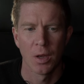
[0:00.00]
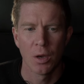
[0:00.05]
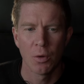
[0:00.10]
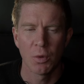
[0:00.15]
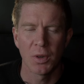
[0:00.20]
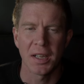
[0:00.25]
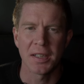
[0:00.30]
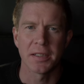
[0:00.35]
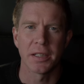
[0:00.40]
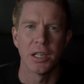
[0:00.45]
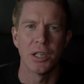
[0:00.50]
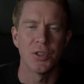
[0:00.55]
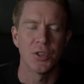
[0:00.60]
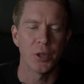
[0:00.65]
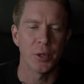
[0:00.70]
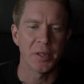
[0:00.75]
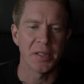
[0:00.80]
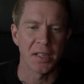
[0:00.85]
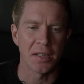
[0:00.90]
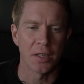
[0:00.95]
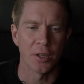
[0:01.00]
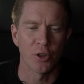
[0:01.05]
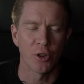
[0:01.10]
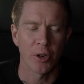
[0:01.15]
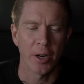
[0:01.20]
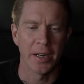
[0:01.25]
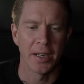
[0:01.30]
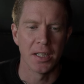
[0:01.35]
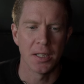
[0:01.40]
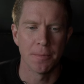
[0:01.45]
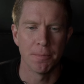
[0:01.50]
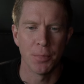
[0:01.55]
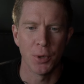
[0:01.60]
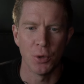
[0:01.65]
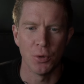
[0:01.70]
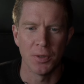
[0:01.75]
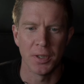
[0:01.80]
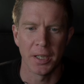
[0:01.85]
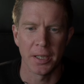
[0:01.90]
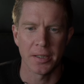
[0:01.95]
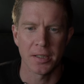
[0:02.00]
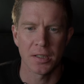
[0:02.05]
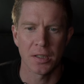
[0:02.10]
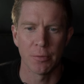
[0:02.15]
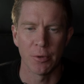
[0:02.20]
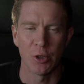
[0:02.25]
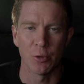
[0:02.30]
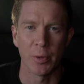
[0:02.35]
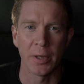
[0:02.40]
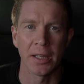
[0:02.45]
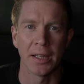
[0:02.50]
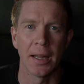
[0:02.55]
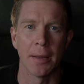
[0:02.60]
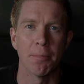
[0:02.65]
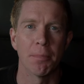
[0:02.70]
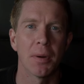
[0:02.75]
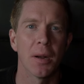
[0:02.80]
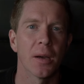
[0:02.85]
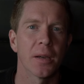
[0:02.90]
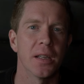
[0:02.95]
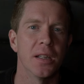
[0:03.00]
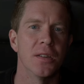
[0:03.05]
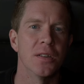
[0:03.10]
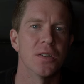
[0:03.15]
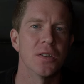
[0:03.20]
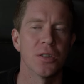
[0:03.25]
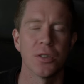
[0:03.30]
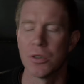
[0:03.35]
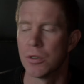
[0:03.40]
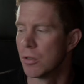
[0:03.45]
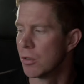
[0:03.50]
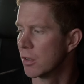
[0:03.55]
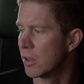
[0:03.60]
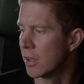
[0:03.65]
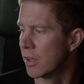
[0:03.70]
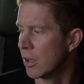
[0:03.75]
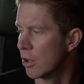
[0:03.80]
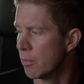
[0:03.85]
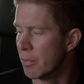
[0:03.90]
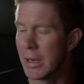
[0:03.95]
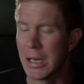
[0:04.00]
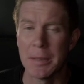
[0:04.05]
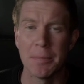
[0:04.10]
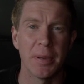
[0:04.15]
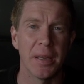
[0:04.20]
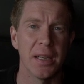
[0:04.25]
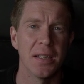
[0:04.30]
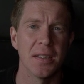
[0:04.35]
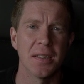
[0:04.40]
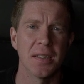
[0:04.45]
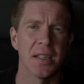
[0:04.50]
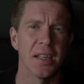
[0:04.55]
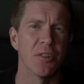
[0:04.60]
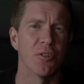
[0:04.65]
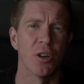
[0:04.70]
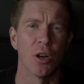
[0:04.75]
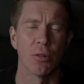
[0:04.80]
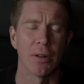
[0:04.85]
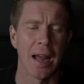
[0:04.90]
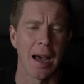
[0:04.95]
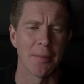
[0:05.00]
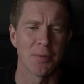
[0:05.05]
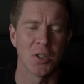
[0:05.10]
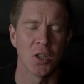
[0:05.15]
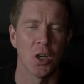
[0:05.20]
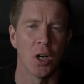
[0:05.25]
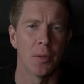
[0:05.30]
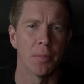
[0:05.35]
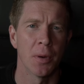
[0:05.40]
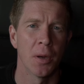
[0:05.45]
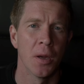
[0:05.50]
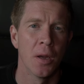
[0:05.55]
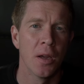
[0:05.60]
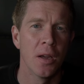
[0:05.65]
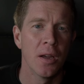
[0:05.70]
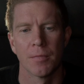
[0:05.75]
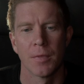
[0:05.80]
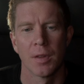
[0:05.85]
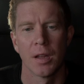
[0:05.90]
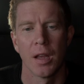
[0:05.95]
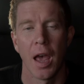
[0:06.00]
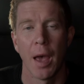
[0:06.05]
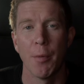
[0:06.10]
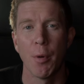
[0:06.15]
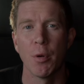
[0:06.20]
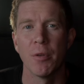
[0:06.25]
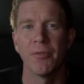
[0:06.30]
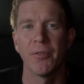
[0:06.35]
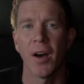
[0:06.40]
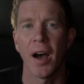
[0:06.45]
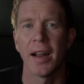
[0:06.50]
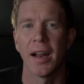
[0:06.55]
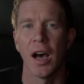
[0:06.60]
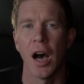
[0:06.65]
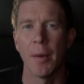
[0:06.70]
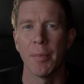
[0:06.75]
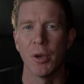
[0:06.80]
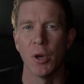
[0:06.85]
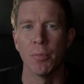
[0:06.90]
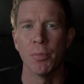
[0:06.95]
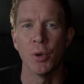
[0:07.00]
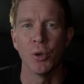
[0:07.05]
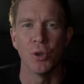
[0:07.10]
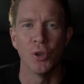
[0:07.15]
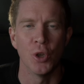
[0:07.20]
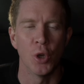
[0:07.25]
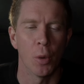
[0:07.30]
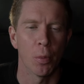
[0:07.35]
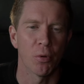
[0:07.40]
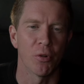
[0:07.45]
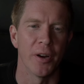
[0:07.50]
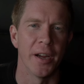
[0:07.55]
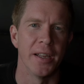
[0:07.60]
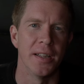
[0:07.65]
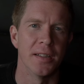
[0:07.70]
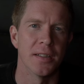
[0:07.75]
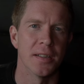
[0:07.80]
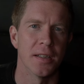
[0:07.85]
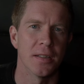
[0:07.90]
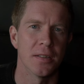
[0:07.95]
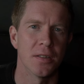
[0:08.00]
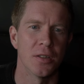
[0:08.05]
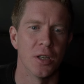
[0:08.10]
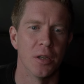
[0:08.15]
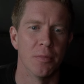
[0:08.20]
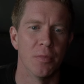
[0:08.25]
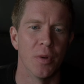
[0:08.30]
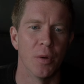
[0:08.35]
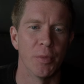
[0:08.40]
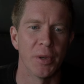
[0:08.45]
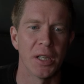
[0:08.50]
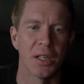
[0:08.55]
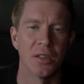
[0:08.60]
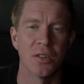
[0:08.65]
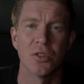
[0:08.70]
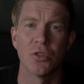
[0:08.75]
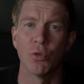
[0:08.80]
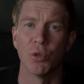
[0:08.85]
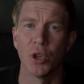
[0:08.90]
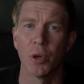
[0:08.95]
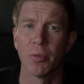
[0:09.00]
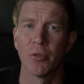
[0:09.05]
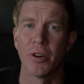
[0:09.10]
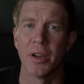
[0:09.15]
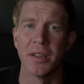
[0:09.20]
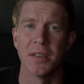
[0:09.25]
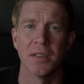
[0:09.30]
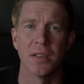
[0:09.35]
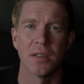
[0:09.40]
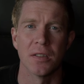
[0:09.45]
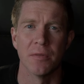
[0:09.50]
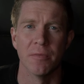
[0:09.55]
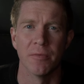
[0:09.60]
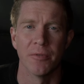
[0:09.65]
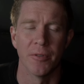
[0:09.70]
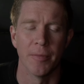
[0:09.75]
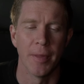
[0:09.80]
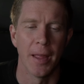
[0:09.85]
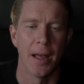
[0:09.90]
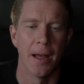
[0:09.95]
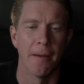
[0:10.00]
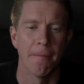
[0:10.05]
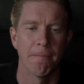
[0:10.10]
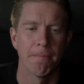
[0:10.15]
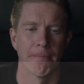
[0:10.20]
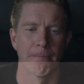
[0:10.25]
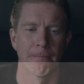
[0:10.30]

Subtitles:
What that's going to do is it's going to create this boot disk, which we can then plug into the little mini PC or an old laptop. And when we fire it up, it'll boot the new operating system and we can install the operating system from there.